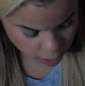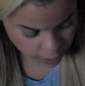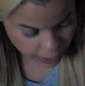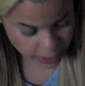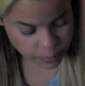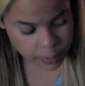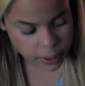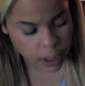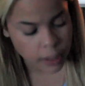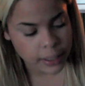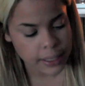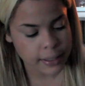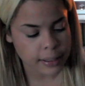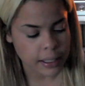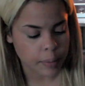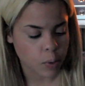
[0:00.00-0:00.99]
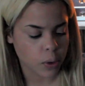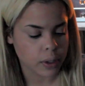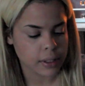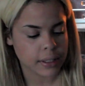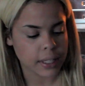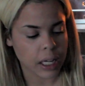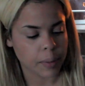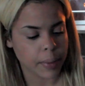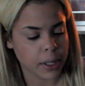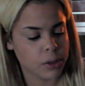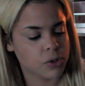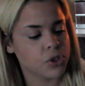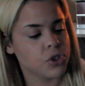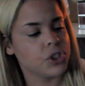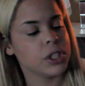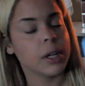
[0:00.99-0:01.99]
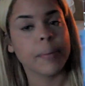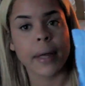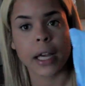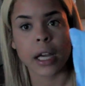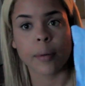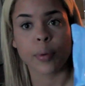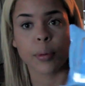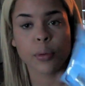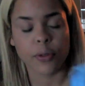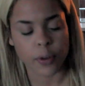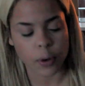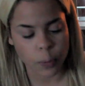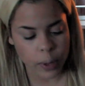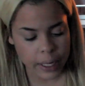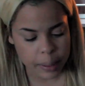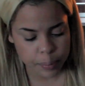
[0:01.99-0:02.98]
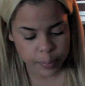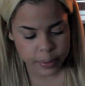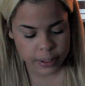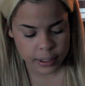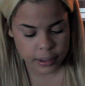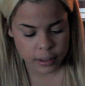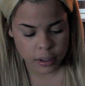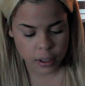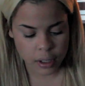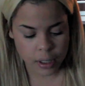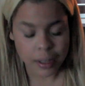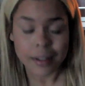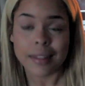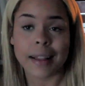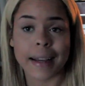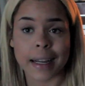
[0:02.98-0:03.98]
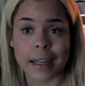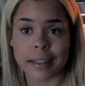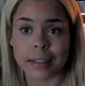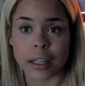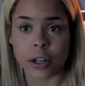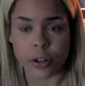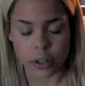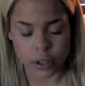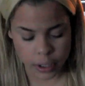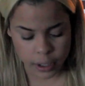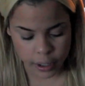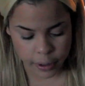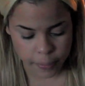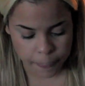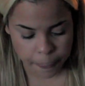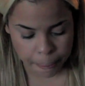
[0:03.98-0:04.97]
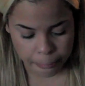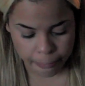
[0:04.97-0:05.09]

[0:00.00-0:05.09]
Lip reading: Last but not least, I'm going to take my Neutrogena Makeup Remover wipes, like I said earlier,